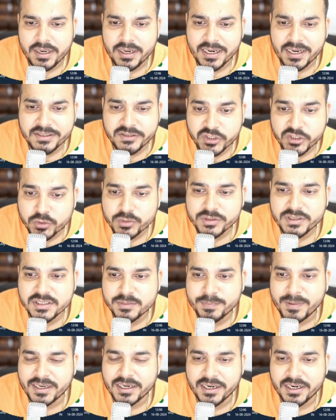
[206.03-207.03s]
let's use
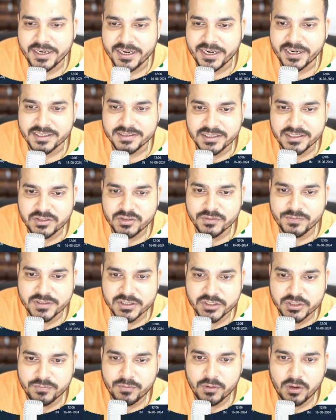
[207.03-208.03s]
this particular data set. So
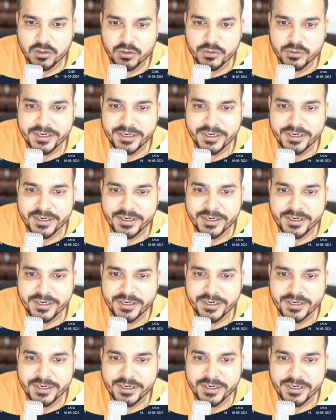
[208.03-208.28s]
first of all,